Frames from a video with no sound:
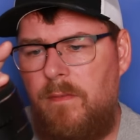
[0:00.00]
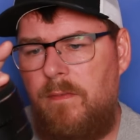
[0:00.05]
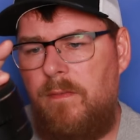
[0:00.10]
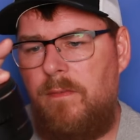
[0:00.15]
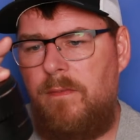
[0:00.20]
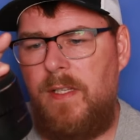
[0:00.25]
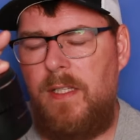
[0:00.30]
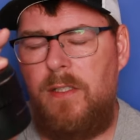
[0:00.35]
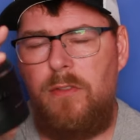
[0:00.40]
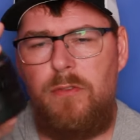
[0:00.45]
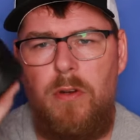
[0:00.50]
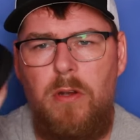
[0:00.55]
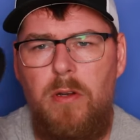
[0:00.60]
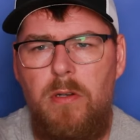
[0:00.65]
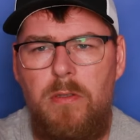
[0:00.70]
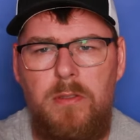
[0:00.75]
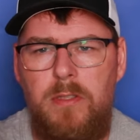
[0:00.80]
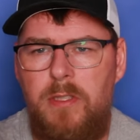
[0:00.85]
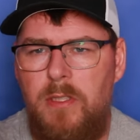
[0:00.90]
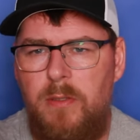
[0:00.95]

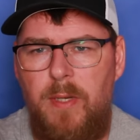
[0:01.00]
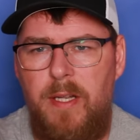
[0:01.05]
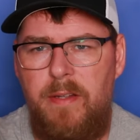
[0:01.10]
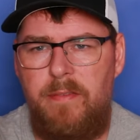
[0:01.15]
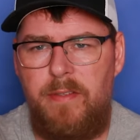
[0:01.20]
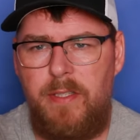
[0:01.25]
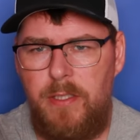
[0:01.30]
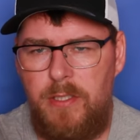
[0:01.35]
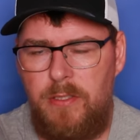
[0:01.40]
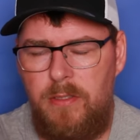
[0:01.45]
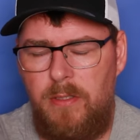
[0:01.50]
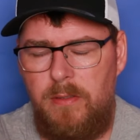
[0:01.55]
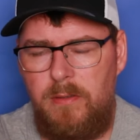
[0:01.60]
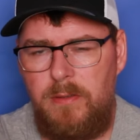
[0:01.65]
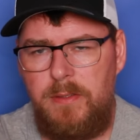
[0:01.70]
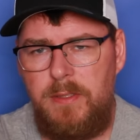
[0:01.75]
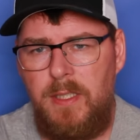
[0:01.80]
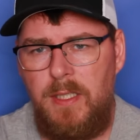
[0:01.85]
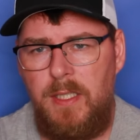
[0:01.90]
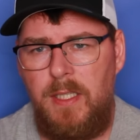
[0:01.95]
Velrox or whatever it's
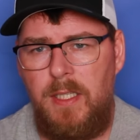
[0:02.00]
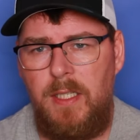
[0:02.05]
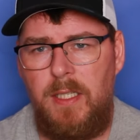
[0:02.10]
called.